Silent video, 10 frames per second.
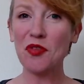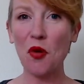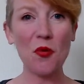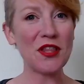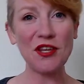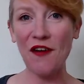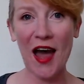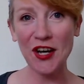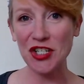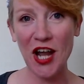Whether you've had
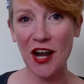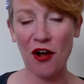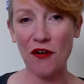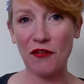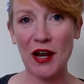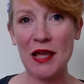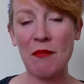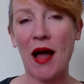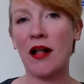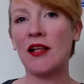a chat over
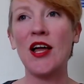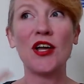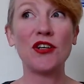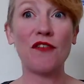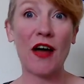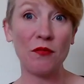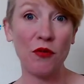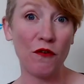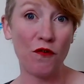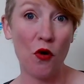email, you've had a more
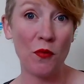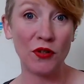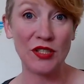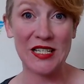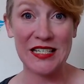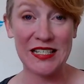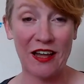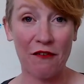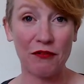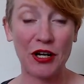formal
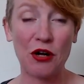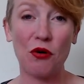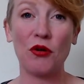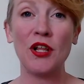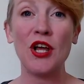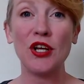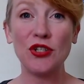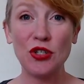discovery call, you